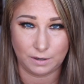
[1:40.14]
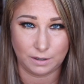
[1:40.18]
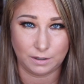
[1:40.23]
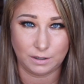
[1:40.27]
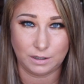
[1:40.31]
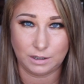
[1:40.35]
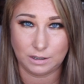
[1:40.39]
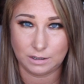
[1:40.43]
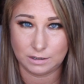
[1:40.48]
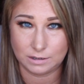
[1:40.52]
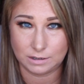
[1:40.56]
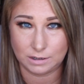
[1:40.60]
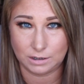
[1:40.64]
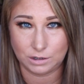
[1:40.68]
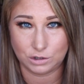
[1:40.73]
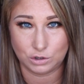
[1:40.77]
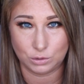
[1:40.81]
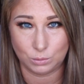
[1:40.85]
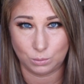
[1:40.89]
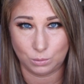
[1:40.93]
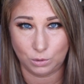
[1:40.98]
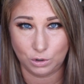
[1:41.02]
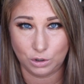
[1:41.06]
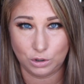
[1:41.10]
very easy
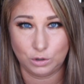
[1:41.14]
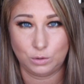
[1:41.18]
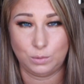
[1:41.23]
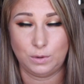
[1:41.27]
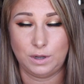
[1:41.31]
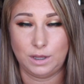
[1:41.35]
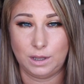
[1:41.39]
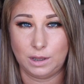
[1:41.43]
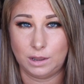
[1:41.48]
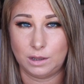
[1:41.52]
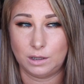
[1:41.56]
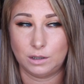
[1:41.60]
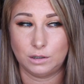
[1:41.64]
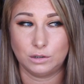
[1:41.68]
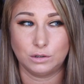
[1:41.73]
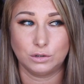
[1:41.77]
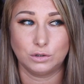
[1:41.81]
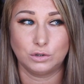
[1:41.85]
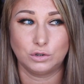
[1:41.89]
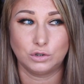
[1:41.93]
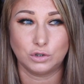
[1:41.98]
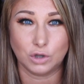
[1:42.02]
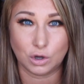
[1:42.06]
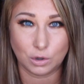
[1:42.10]
to work with,
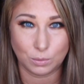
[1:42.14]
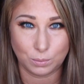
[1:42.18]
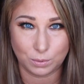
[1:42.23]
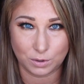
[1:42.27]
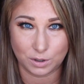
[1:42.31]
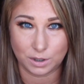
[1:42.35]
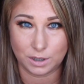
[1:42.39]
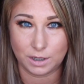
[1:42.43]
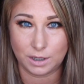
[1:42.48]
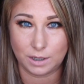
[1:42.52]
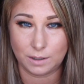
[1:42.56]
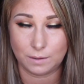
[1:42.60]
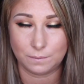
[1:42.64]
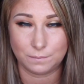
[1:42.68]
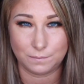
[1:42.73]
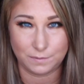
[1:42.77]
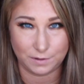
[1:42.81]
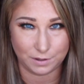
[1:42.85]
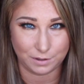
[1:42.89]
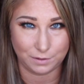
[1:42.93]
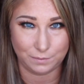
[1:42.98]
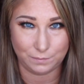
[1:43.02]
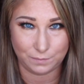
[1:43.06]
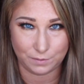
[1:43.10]
so pretty,
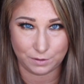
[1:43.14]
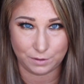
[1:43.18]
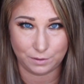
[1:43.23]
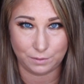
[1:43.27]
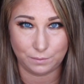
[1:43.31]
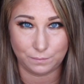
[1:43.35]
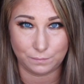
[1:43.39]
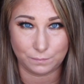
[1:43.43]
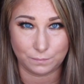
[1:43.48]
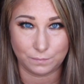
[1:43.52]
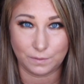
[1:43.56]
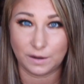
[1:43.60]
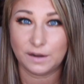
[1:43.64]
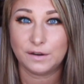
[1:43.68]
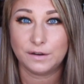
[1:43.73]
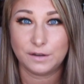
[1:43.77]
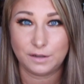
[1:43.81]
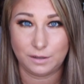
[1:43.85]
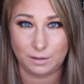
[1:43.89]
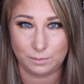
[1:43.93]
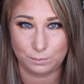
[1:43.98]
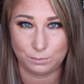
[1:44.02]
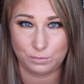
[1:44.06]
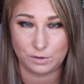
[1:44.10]
very, very,
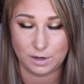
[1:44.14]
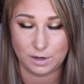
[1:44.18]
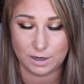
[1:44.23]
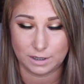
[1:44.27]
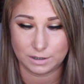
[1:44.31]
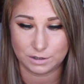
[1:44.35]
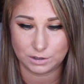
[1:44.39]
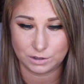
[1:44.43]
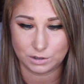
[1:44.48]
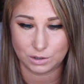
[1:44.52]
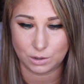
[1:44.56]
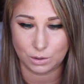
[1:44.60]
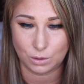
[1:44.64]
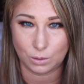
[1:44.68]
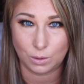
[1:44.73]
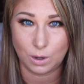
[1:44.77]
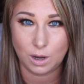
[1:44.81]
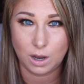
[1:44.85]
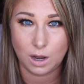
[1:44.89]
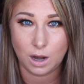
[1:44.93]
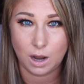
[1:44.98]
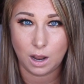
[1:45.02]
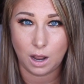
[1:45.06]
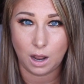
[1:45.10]
very impressed. So
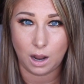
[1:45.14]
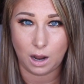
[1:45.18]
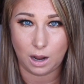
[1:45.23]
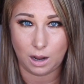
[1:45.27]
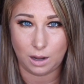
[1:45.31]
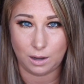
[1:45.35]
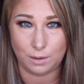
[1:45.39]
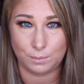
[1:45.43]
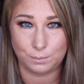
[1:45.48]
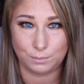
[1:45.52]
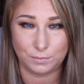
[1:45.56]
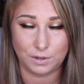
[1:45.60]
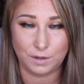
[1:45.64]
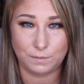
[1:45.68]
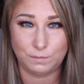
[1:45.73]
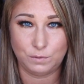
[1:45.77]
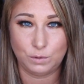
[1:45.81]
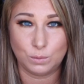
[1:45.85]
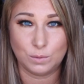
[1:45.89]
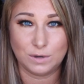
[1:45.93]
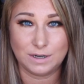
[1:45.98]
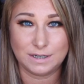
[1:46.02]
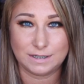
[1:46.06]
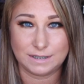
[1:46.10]
if
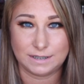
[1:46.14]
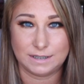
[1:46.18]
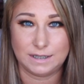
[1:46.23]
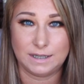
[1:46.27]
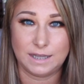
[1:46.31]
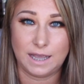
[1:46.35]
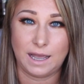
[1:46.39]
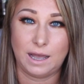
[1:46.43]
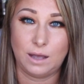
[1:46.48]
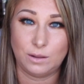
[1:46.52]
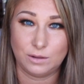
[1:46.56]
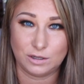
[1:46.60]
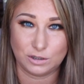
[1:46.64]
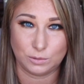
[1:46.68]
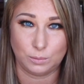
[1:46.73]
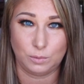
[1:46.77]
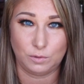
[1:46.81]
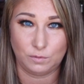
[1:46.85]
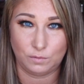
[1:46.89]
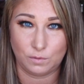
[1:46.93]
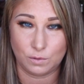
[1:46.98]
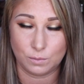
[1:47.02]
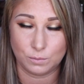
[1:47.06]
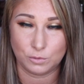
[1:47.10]
you want to see how this
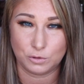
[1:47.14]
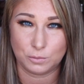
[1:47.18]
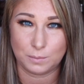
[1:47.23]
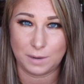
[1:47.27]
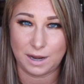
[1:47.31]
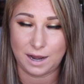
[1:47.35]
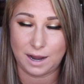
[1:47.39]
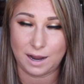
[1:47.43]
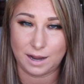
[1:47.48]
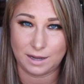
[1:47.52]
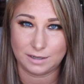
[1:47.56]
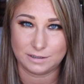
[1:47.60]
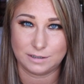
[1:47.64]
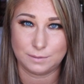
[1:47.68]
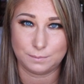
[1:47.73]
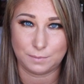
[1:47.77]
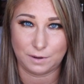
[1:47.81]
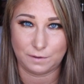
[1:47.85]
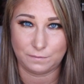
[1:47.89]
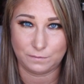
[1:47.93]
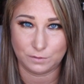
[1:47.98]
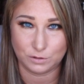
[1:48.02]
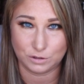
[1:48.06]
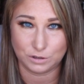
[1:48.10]
performed on my eyes and
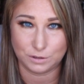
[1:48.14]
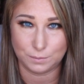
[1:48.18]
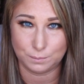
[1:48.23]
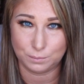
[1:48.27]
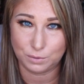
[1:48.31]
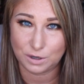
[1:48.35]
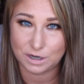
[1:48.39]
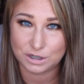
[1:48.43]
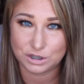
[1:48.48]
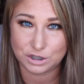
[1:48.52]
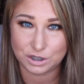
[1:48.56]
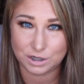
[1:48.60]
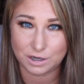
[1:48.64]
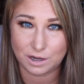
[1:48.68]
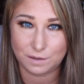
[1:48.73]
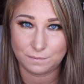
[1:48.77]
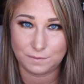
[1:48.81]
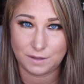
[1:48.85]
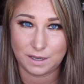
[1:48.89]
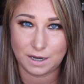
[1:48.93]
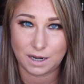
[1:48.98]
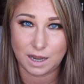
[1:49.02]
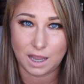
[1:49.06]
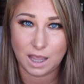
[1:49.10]
my first impression
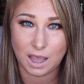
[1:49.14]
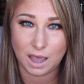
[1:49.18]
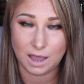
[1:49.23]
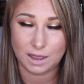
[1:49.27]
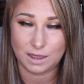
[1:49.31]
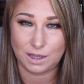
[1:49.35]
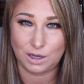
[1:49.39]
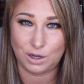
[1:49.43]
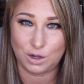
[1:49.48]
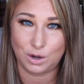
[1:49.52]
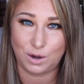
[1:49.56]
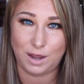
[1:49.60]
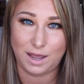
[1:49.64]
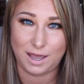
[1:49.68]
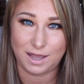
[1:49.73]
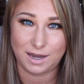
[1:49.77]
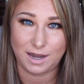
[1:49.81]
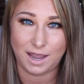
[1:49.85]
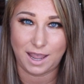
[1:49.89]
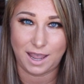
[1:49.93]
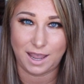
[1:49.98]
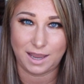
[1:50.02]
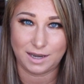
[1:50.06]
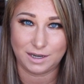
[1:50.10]
of it, then go
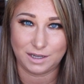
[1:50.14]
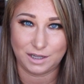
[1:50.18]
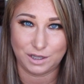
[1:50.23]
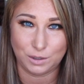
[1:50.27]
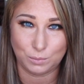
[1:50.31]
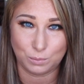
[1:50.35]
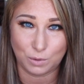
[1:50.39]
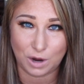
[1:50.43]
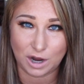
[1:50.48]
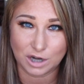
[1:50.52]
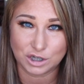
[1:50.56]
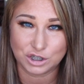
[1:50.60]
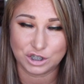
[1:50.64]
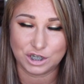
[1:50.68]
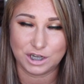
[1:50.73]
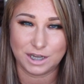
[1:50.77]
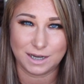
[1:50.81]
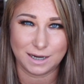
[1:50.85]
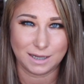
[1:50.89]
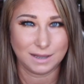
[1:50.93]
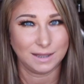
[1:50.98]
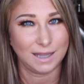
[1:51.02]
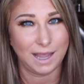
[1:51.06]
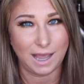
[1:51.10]
ahead and keep watching,
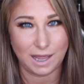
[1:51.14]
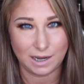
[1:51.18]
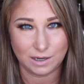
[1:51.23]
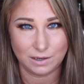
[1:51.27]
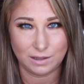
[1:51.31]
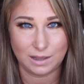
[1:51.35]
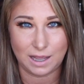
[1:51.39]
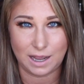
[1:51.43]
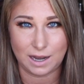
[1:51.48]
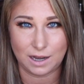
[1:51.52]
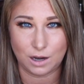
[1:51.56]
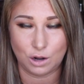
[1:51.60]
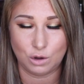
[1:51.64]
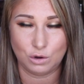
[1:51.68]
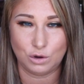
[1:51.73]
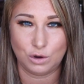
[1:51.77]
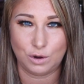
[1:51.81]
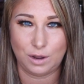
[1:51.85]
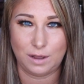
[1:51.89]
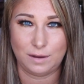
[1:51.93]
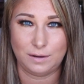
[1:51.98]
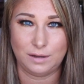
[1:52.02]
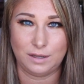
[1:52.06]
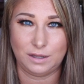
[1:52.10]
and at the end of that I'll
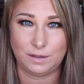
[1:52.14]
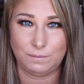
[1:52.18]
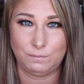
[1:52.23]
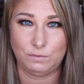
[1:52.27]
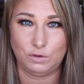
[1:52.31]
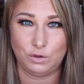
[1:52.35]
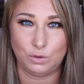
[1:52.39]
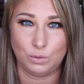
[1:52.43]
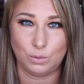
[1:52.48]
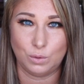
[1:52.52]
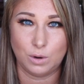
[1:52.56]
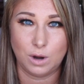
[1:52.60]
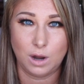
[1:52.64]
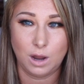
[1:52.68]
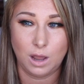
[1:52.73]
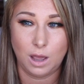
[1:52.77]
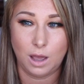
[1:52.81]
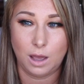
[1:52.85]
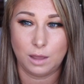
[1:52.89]
go ahead and give you